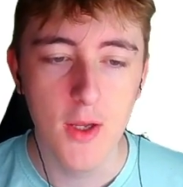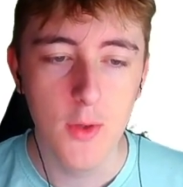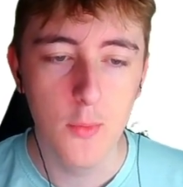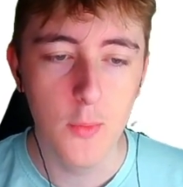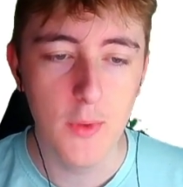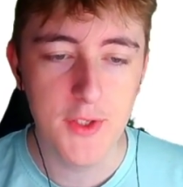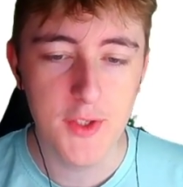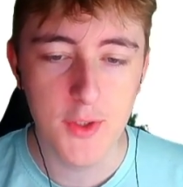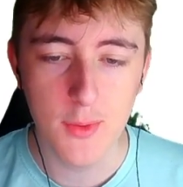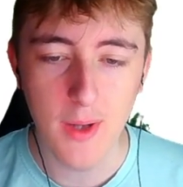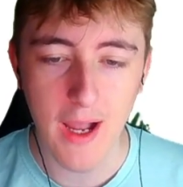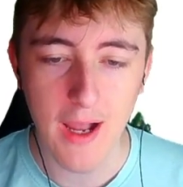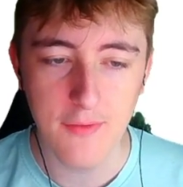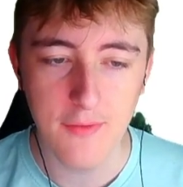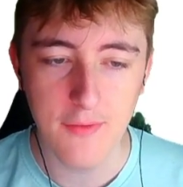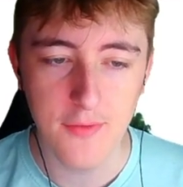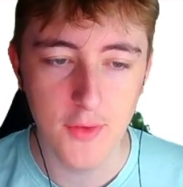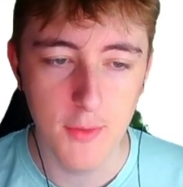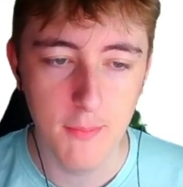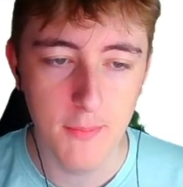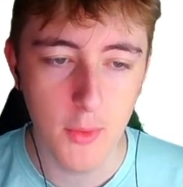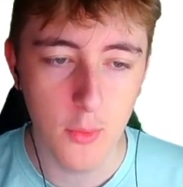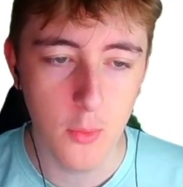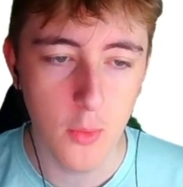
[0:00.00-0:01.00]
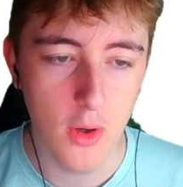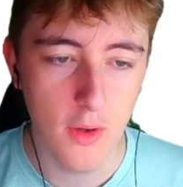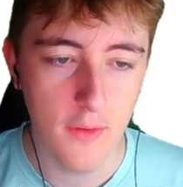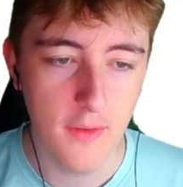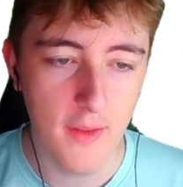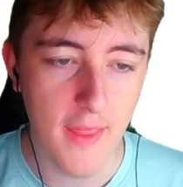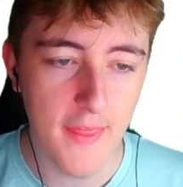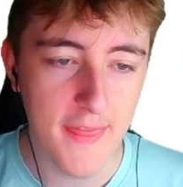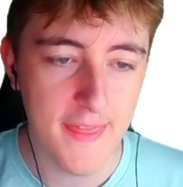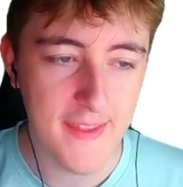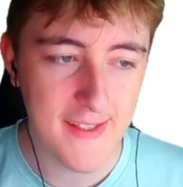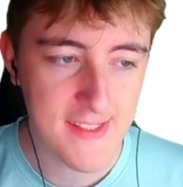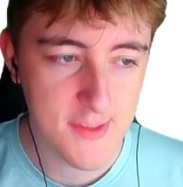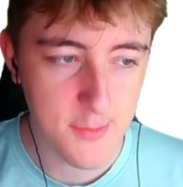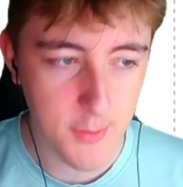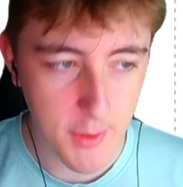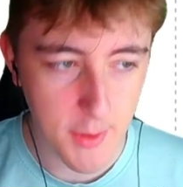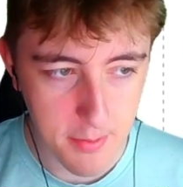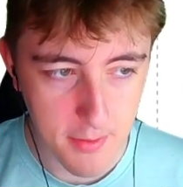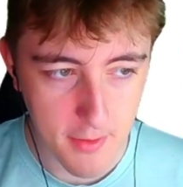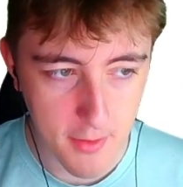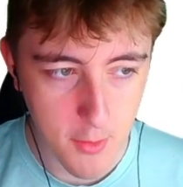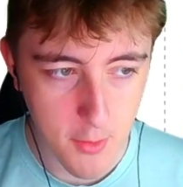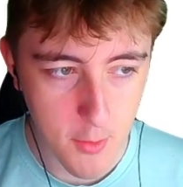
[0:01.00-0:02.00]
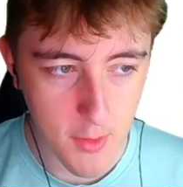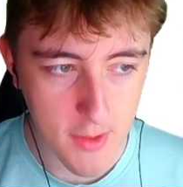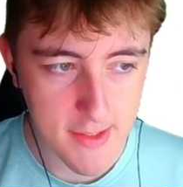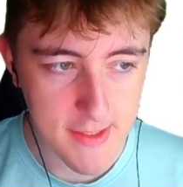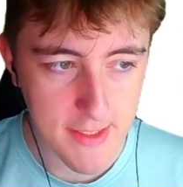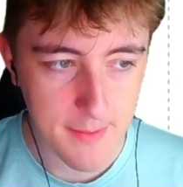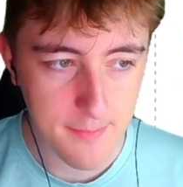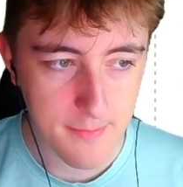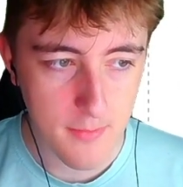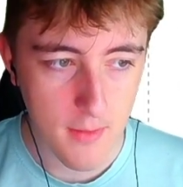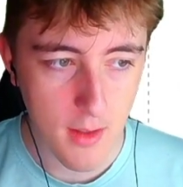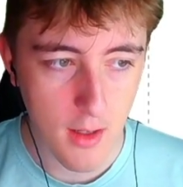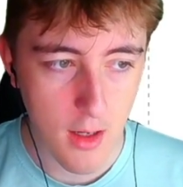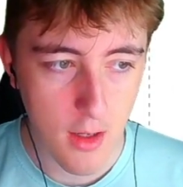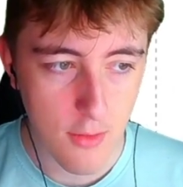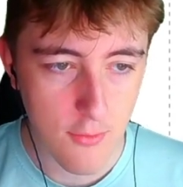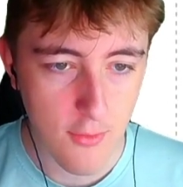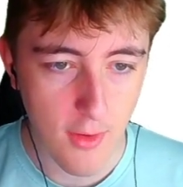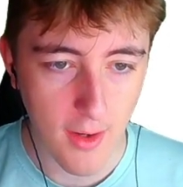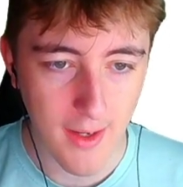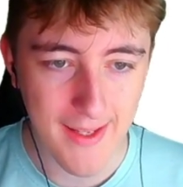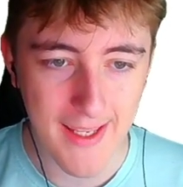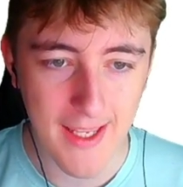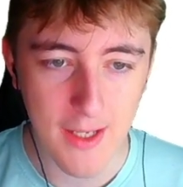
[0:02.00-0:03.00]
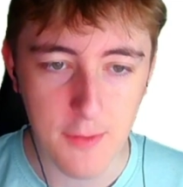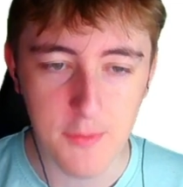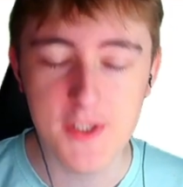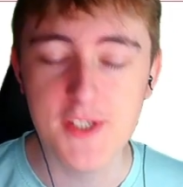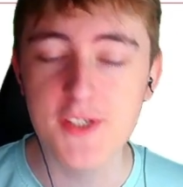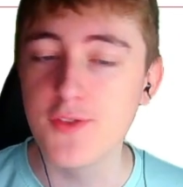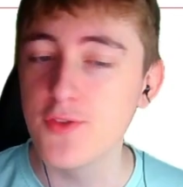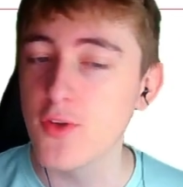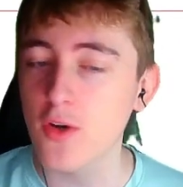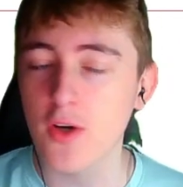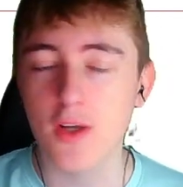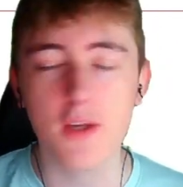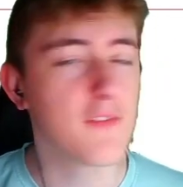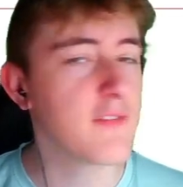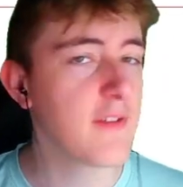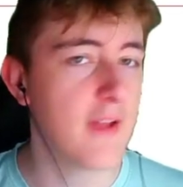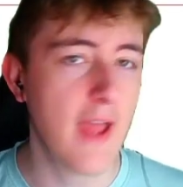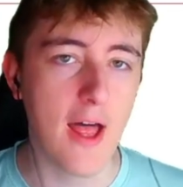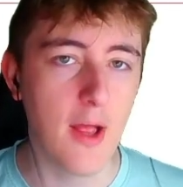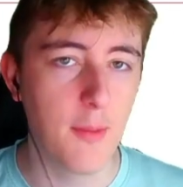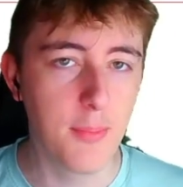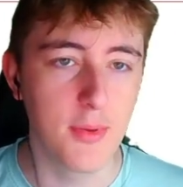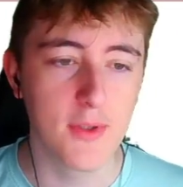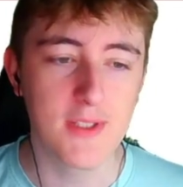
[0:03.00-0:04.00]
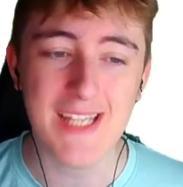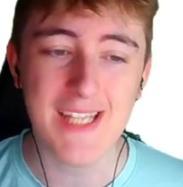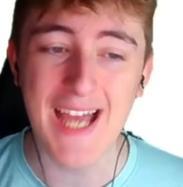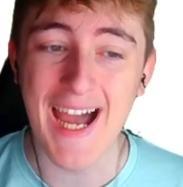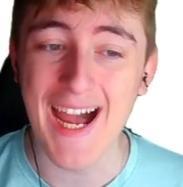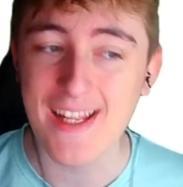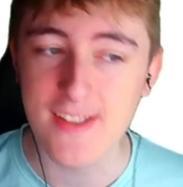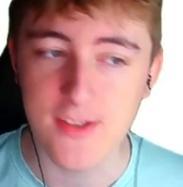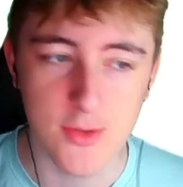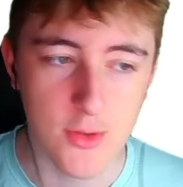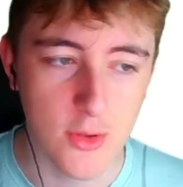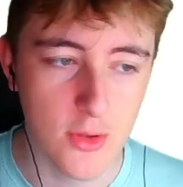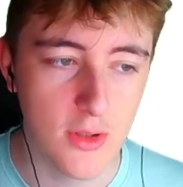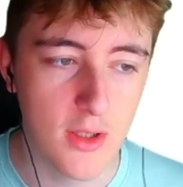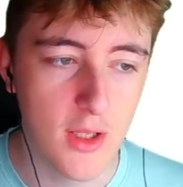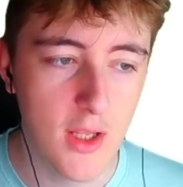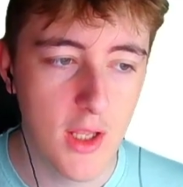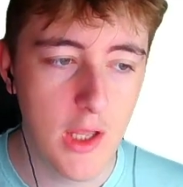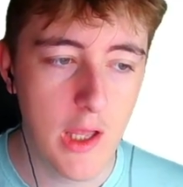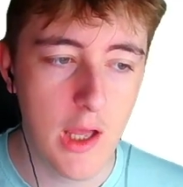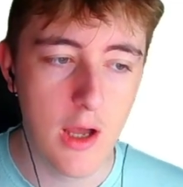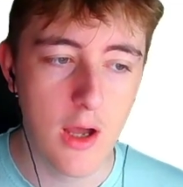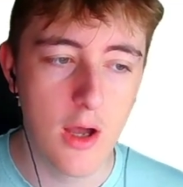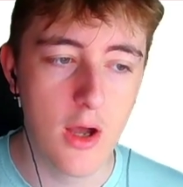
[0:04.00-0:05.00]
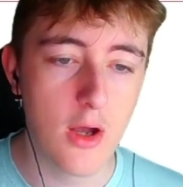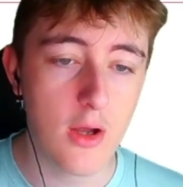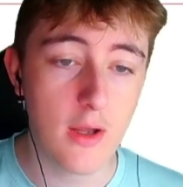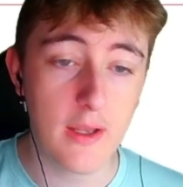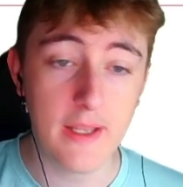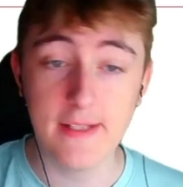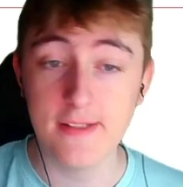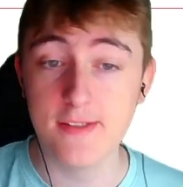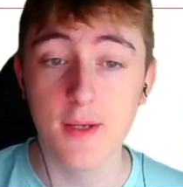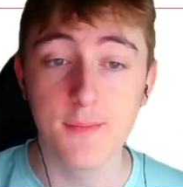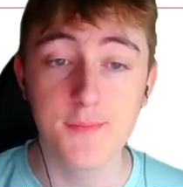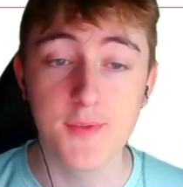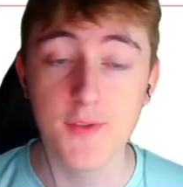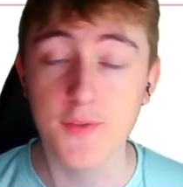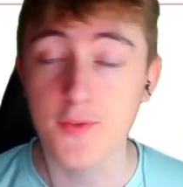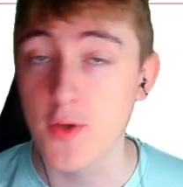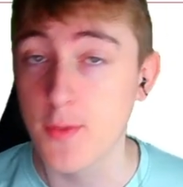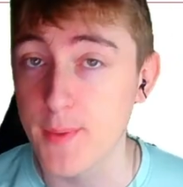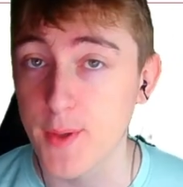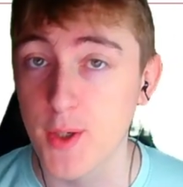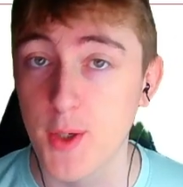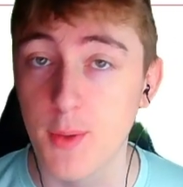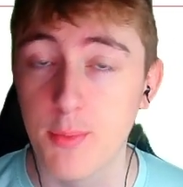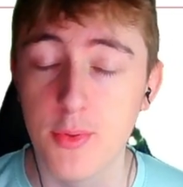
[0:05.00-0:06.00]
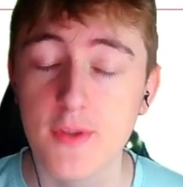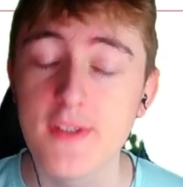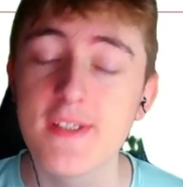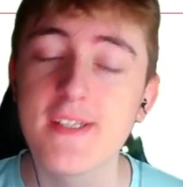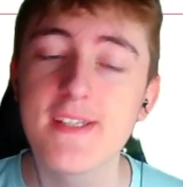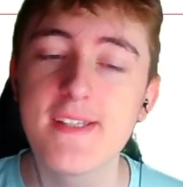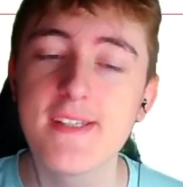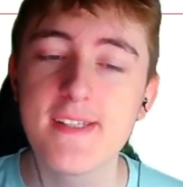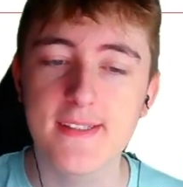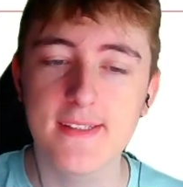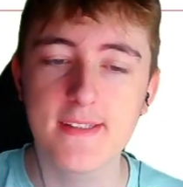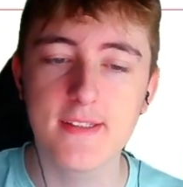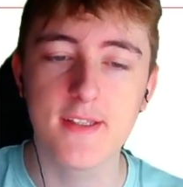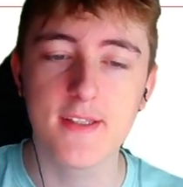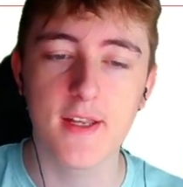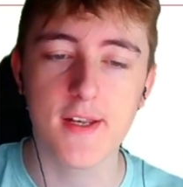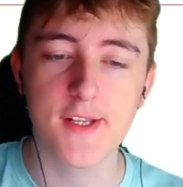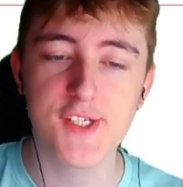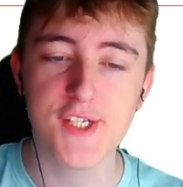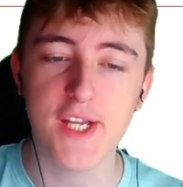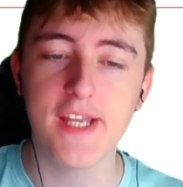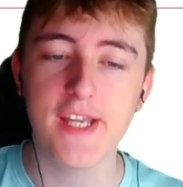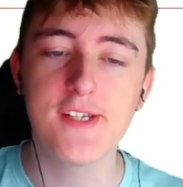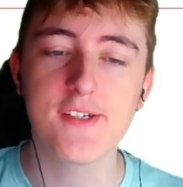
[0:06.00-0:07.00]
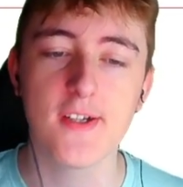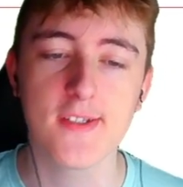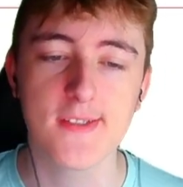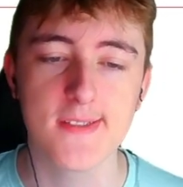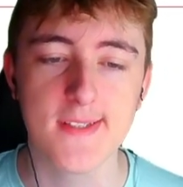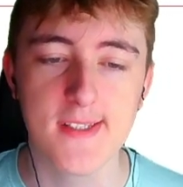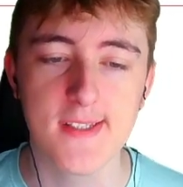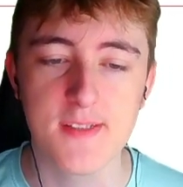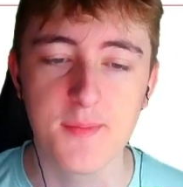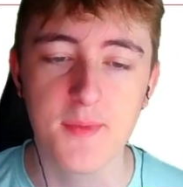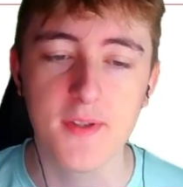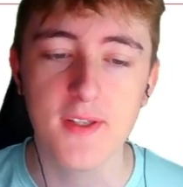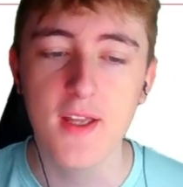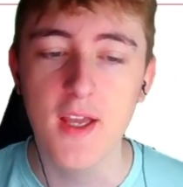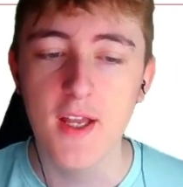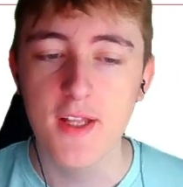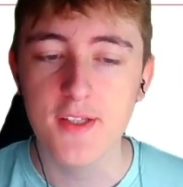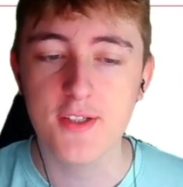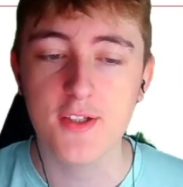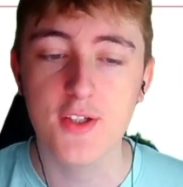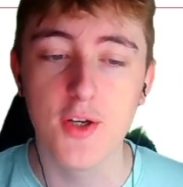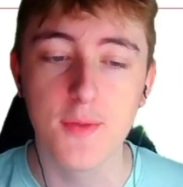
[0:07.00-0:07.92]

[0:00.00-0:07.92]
we do have, number 1, this sweep of liquidity right here, which is not going to help us at all in terms of coming upwards. This is going to change our sentiment to